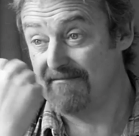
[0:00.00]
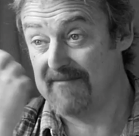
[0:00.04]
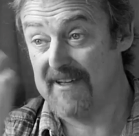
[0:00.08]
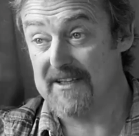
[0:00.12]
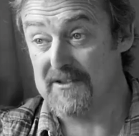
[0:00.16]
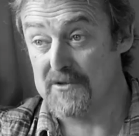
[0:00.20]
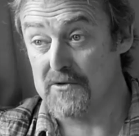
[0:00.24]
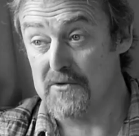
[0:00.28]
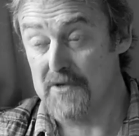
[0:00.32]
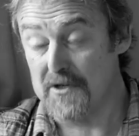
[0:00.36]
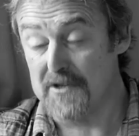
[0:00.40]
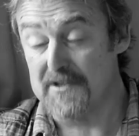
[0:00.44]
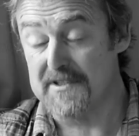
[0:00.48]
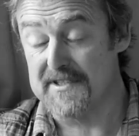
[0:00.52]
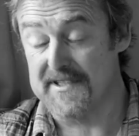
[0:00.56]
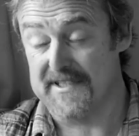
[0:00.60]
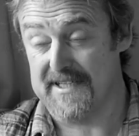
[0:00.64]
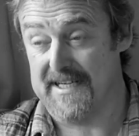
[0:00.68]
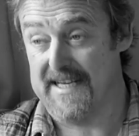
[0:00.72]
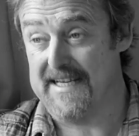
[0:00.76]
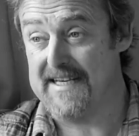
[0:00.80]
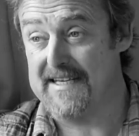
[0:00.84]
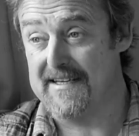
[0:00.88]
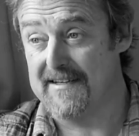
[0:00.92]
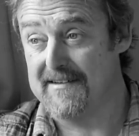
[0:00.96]
In all
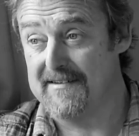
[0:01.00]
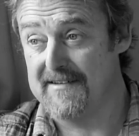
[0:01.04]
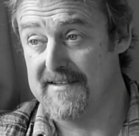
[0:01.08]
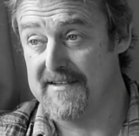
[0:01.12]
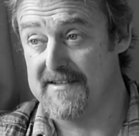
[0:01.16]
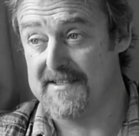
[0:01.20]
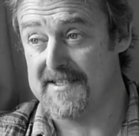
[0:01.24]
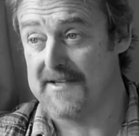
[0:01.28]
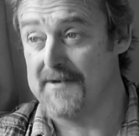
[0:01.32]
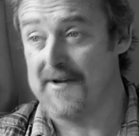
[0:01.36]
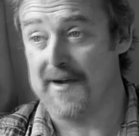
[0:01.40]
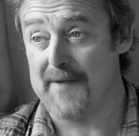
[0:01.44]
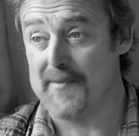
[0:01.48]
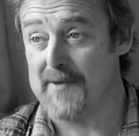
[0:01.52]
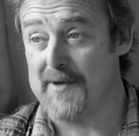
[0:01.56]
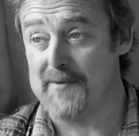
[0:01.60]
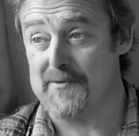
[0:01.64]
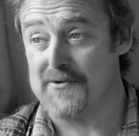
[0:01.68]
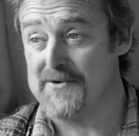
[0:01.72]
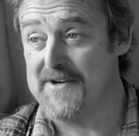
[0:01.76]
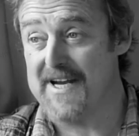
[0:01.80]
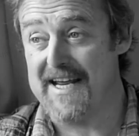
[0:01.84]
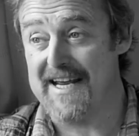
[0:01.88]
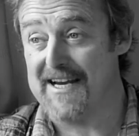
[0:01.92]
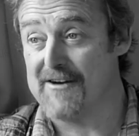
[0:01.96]
honesty, you still get
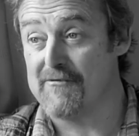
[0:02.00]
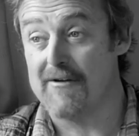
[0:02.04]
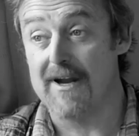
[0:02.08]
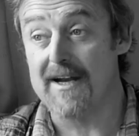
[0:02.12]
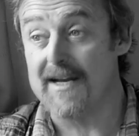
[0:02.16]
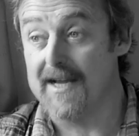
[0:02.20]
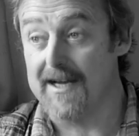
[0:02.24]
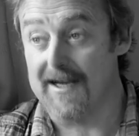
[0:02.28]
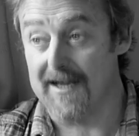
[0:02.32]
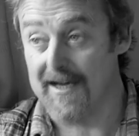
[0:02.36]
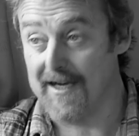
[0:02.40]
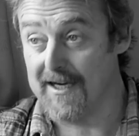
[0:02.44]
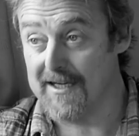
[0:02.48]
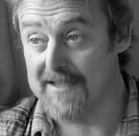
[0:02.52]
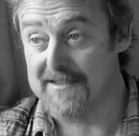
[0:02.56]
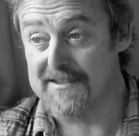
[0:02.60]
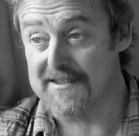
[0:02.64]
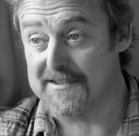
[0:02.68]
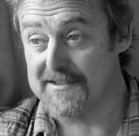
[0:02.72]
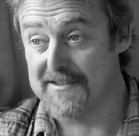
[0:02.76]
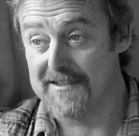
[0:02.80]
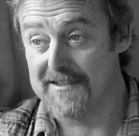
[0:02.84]
people nick credit cards.